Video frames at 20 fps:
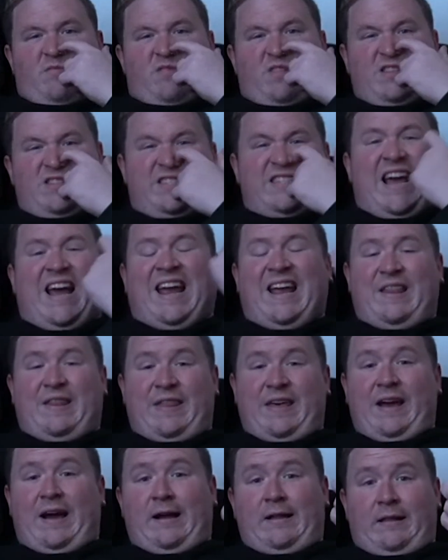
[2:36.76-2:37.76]
The second
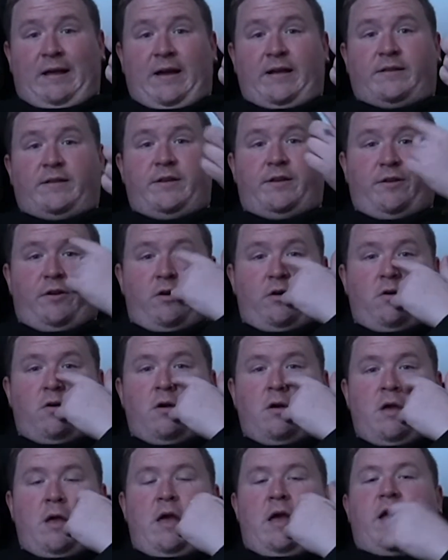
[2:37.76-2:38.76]
thing I like to do
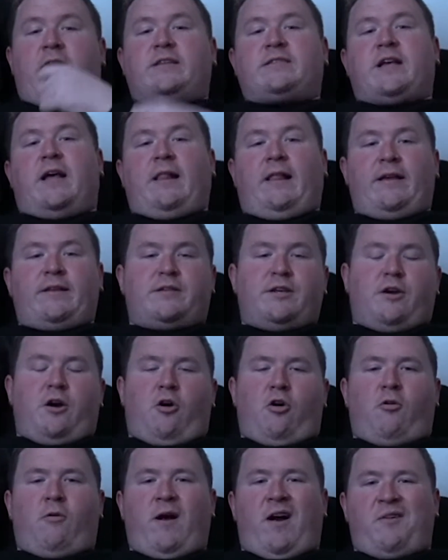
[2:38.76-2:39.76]
is I like to
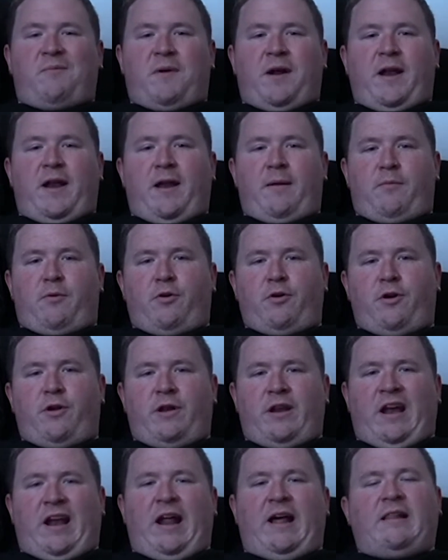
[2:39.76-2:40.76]
go around my neighborhood
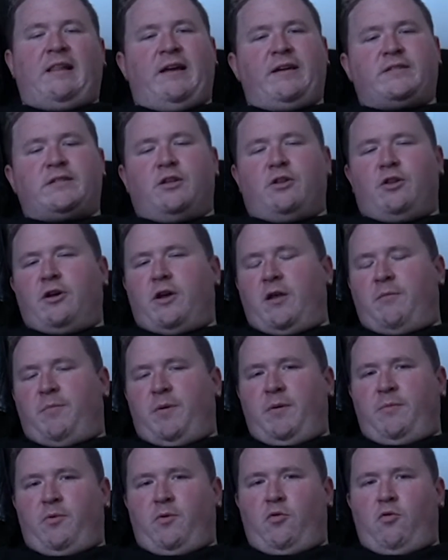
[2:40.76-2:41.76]
and I like to look at
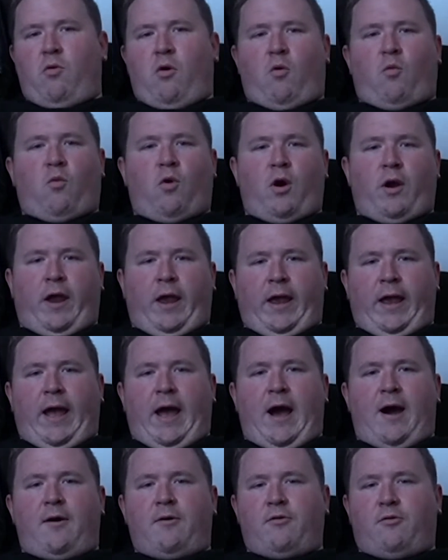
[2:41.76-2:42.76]
people who are working
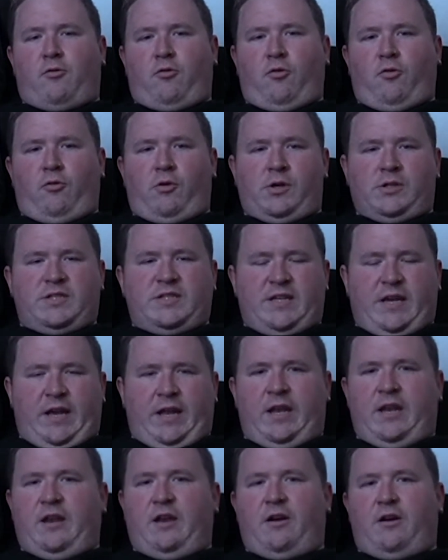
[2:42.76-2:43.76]
out or who are
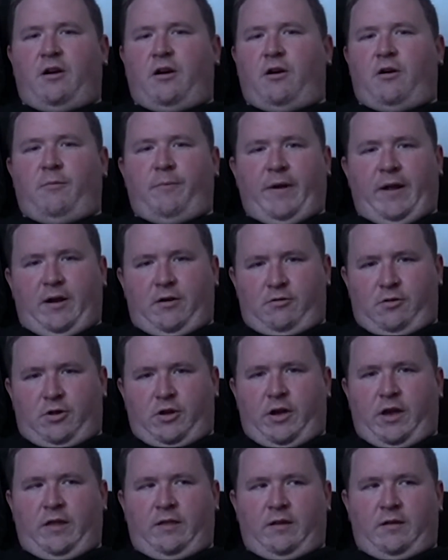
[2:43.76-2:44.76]
skinnier or better
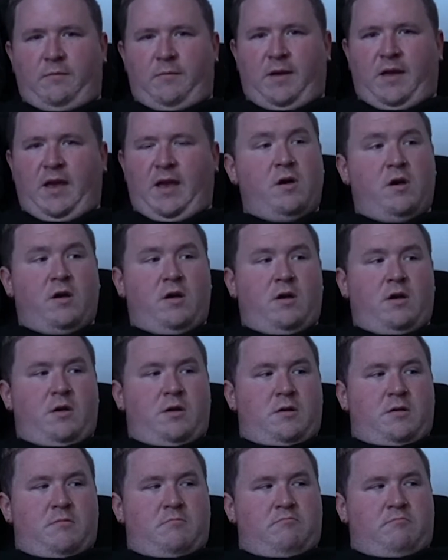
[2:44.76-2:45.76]
looking than me.
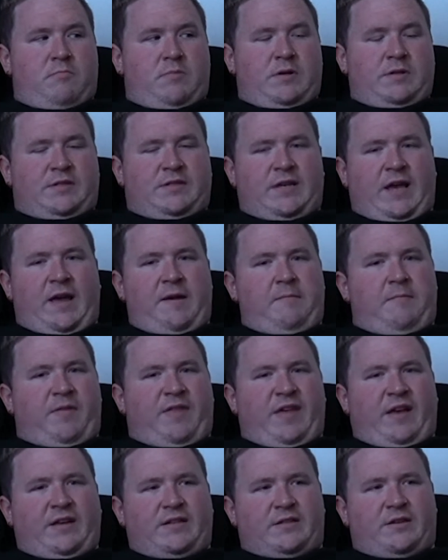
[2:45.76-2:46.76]
Say
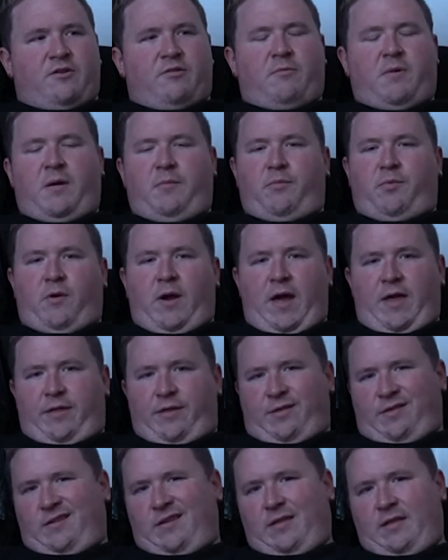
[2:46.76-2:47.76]
things under my
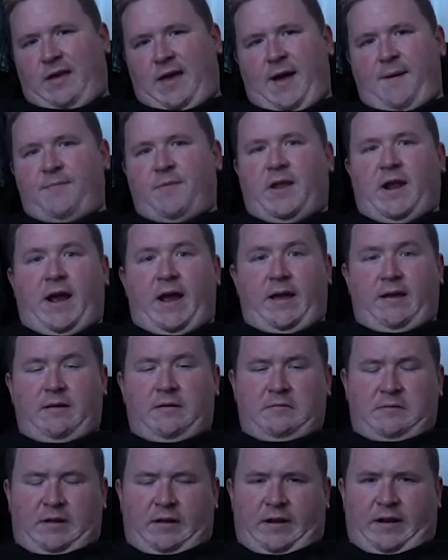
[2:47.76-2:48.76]
breath to them and
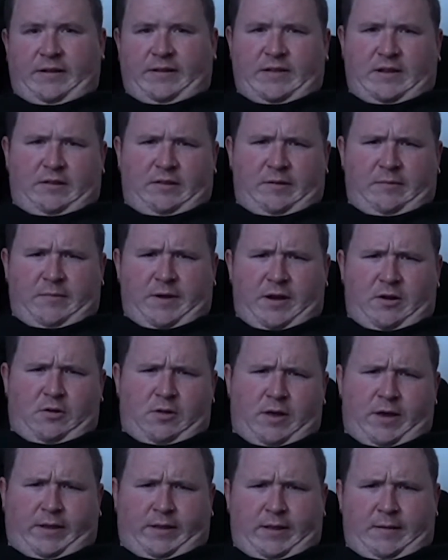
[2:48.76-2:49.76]
I tell them I don't
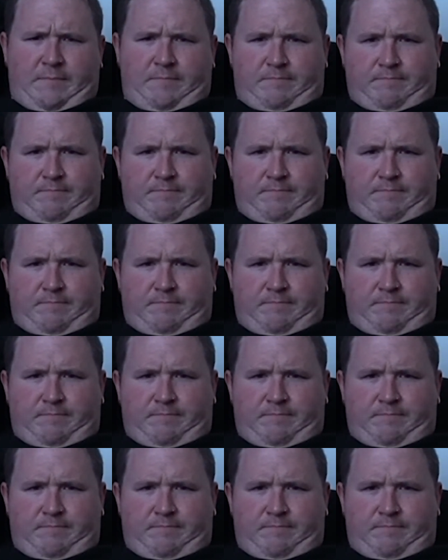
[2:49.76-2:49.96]
like them.